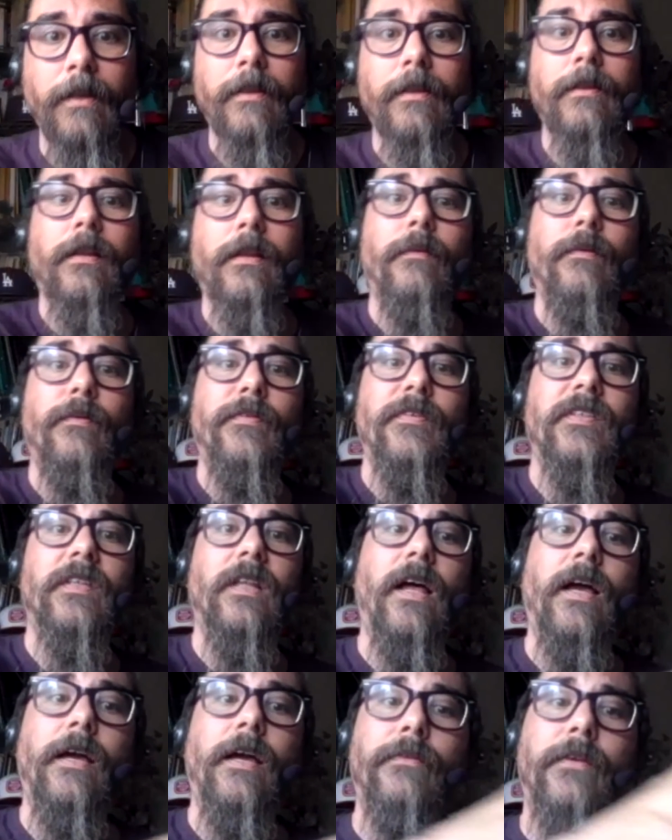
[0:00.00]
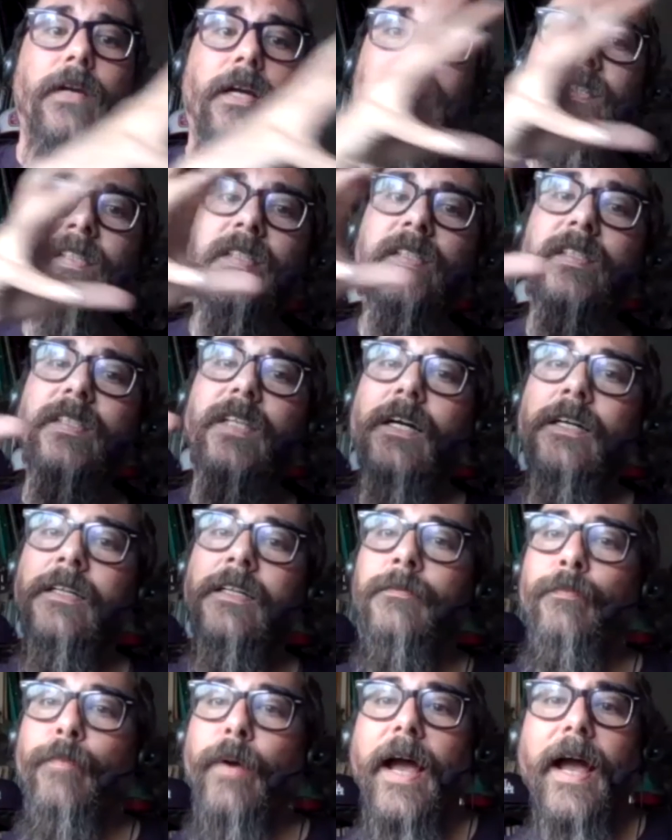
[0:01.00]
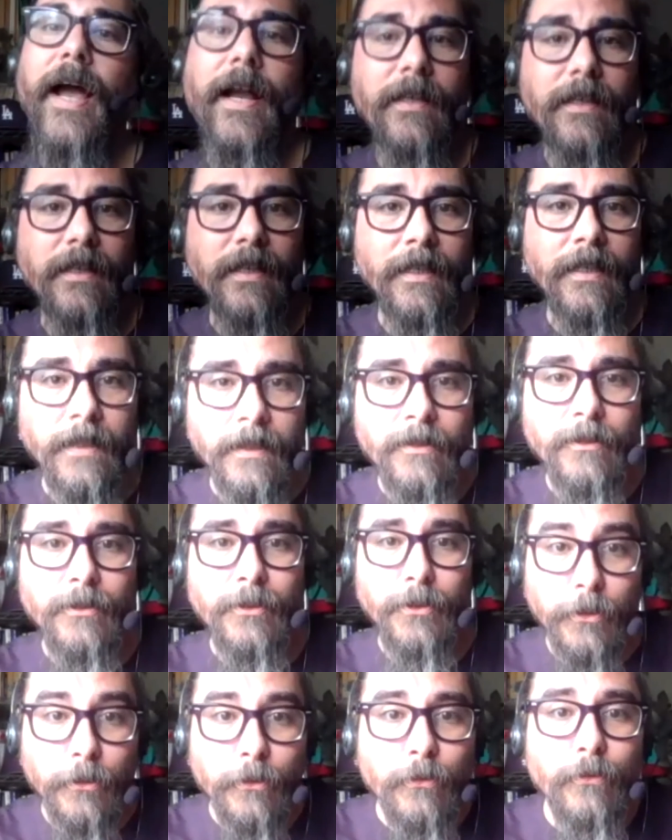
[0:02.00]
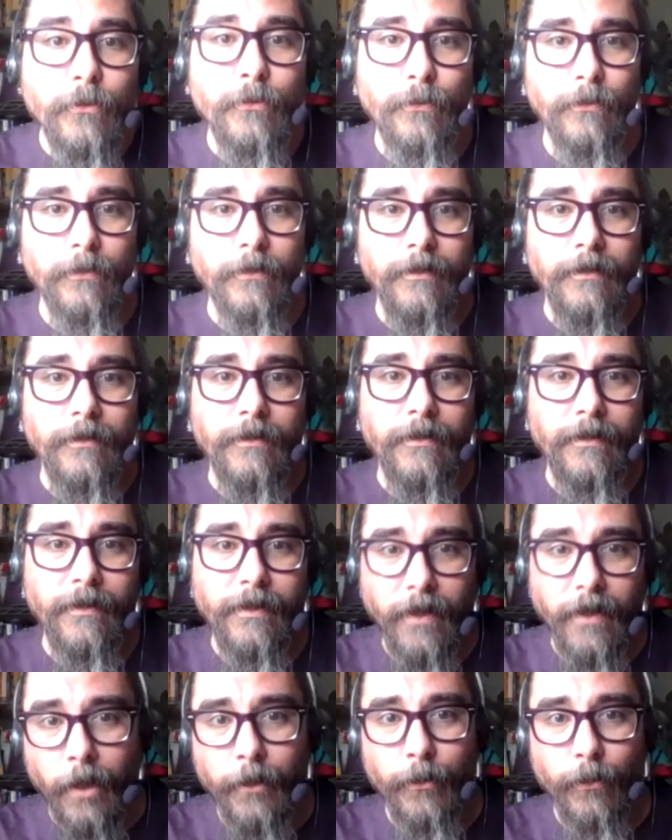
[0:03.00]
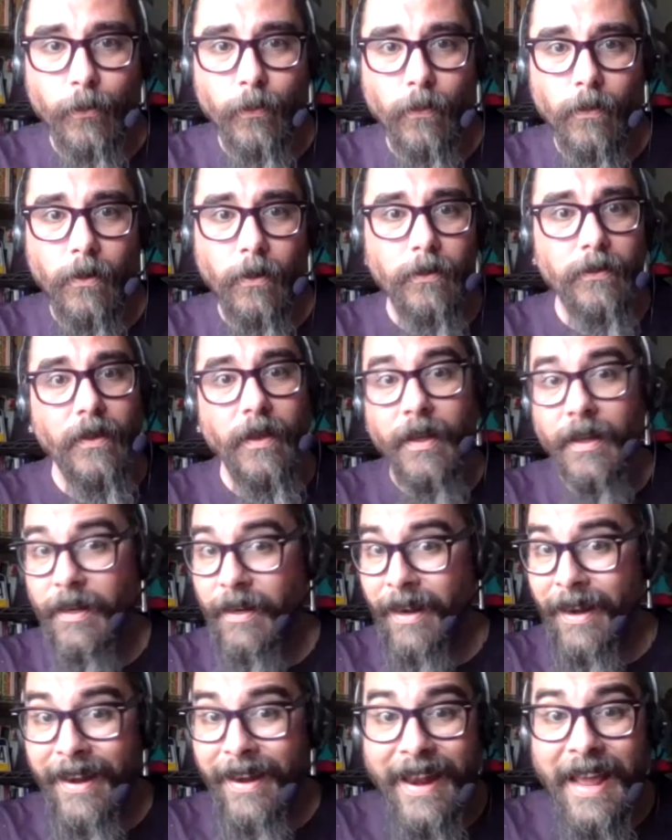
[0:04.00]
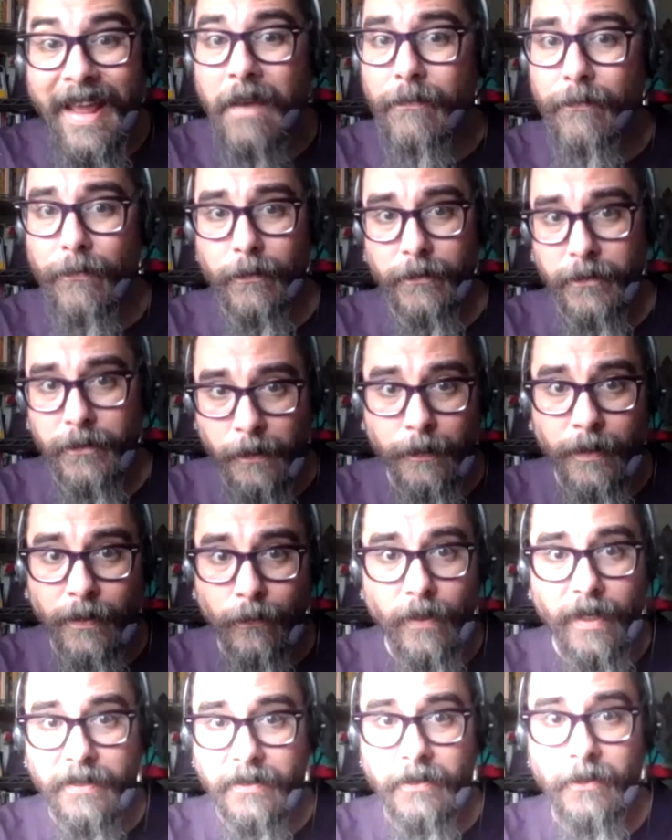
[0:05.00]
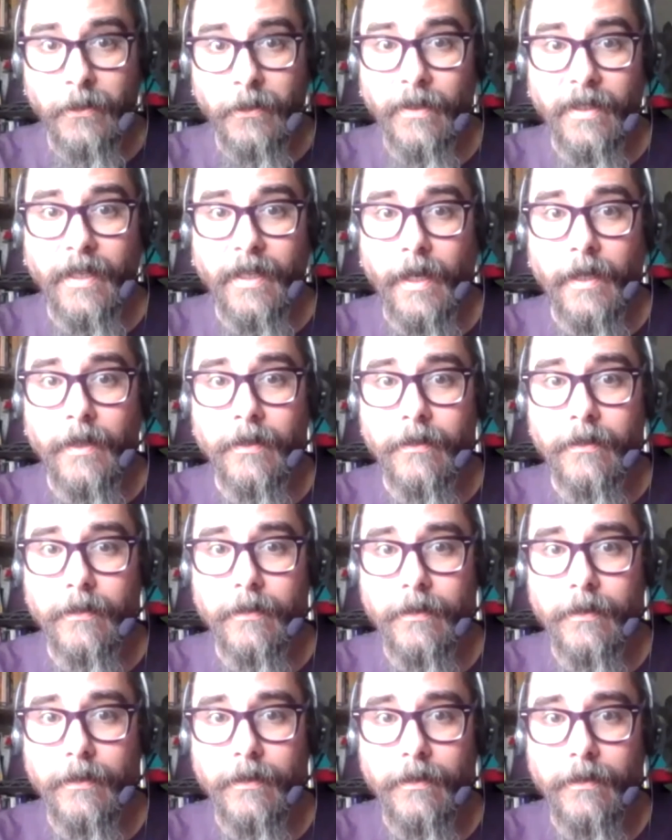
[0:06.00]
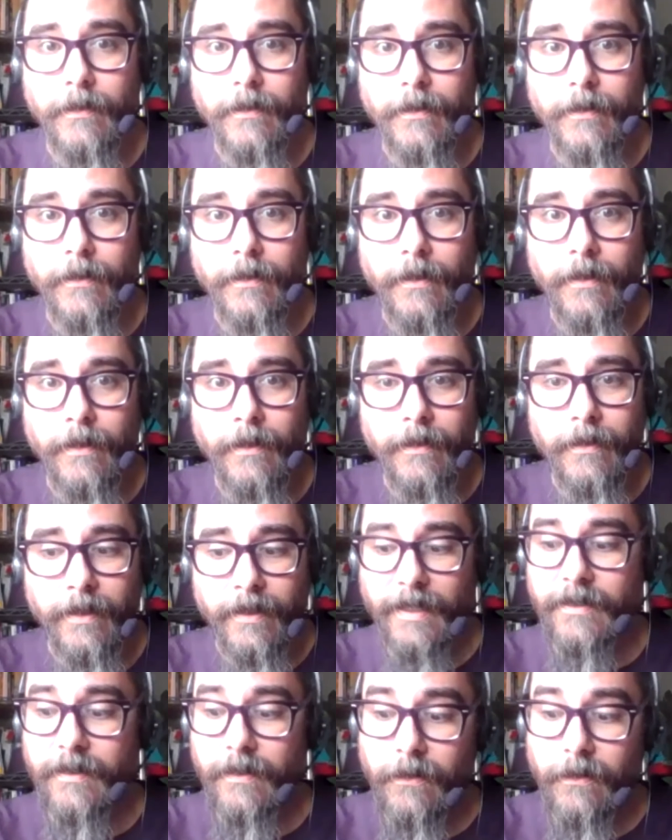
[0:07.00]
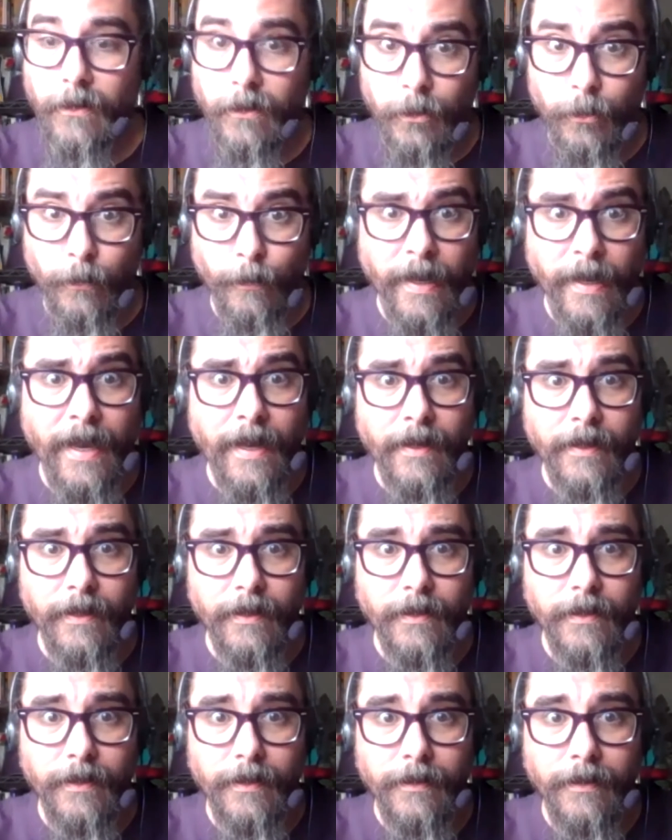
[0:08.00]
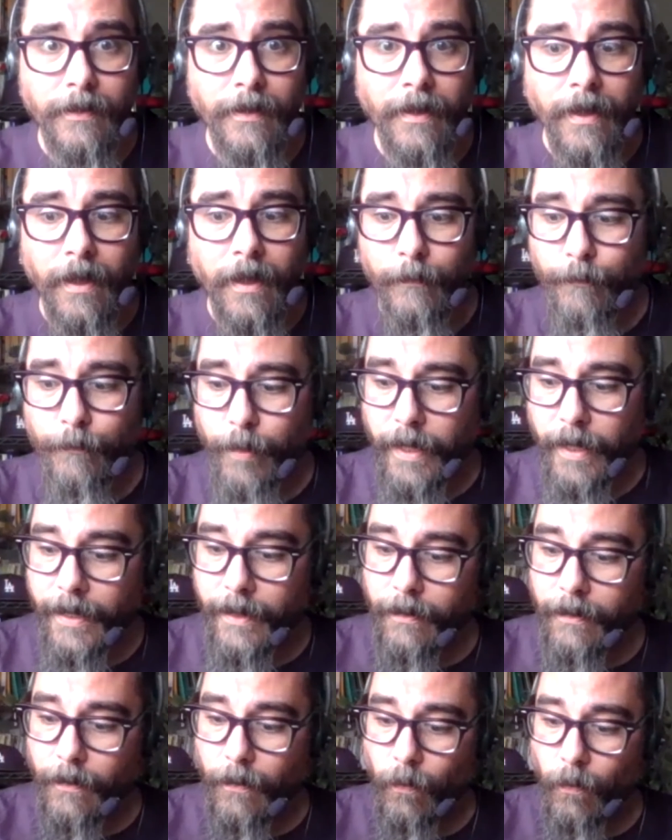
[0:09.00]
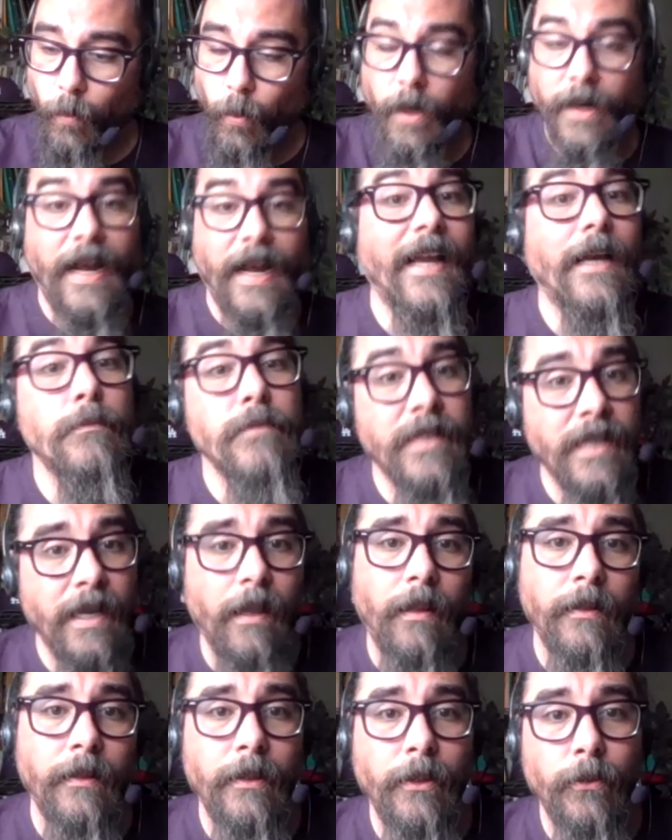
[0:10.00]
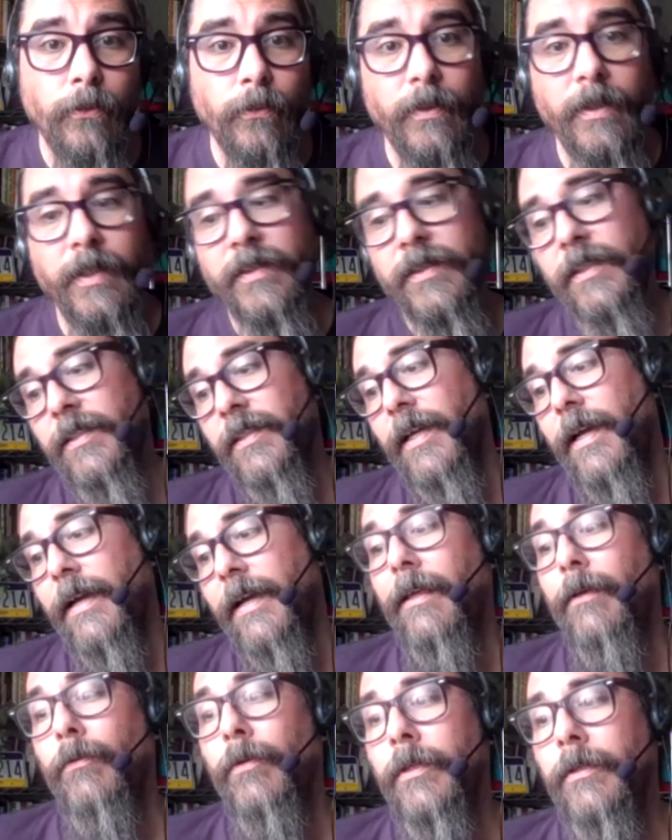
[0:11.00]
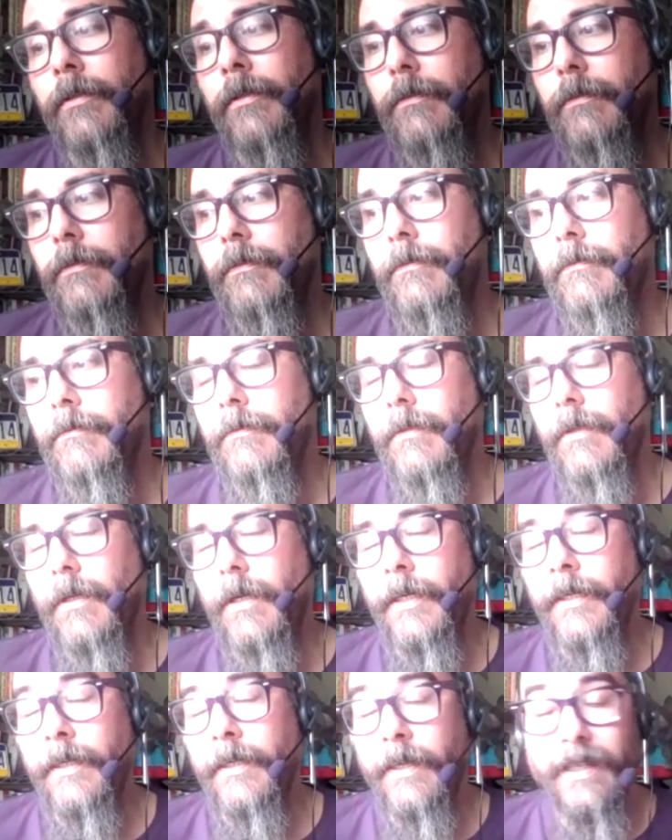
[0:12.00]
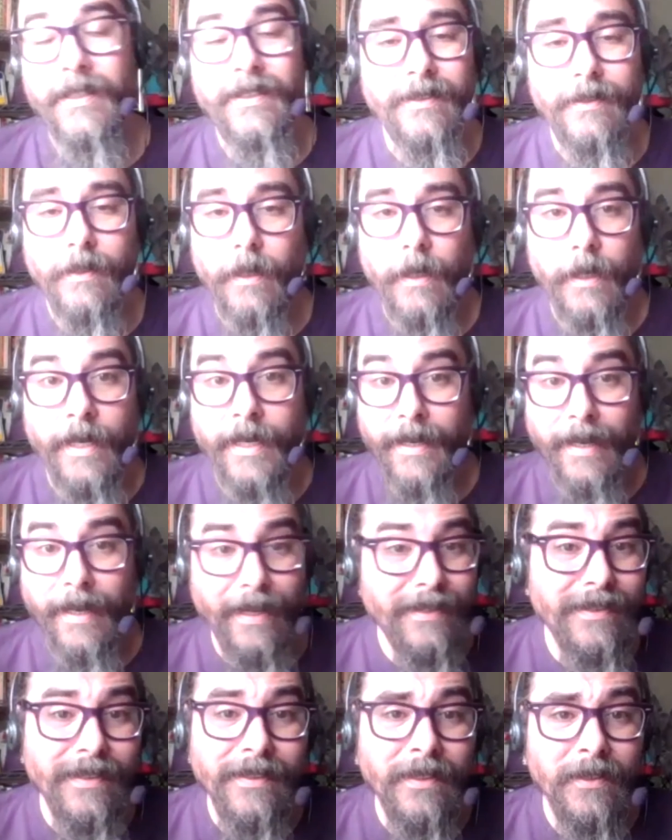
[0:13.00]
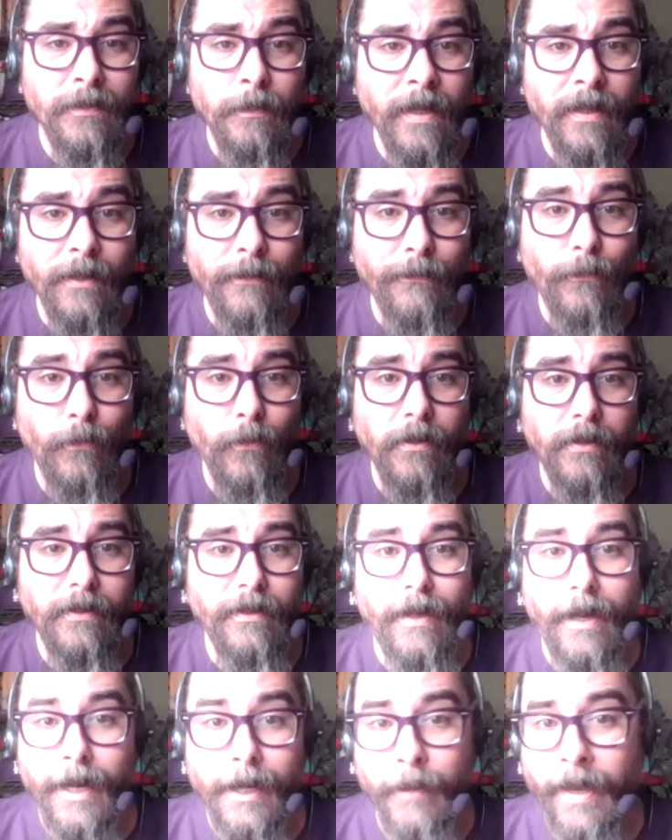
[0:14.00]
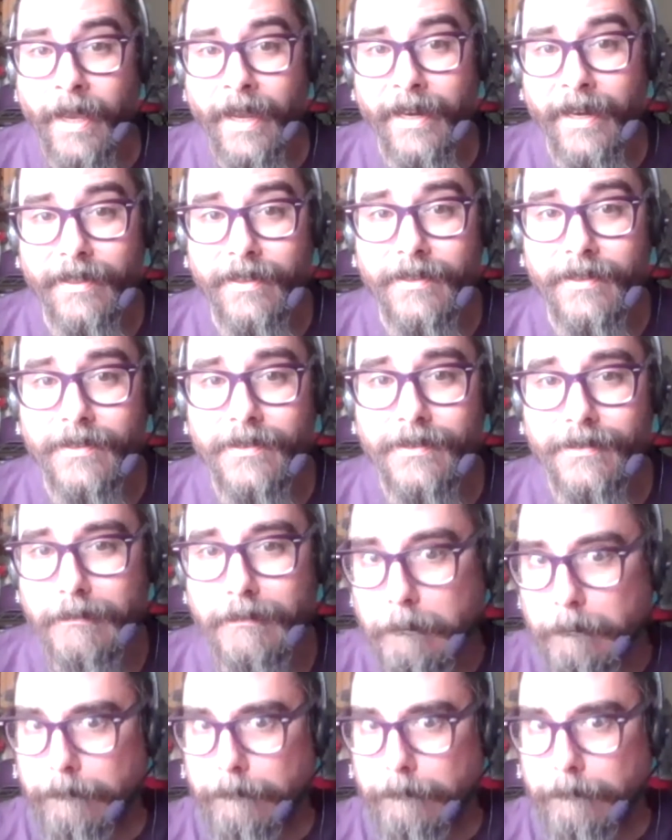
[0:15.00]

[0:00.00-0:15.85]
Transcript: The love of his life got sucked back into the underworld, never to be rescued again. And that's a little dramatic, but what I am telling you is exactly what I guess in this metaphor, I am Hades.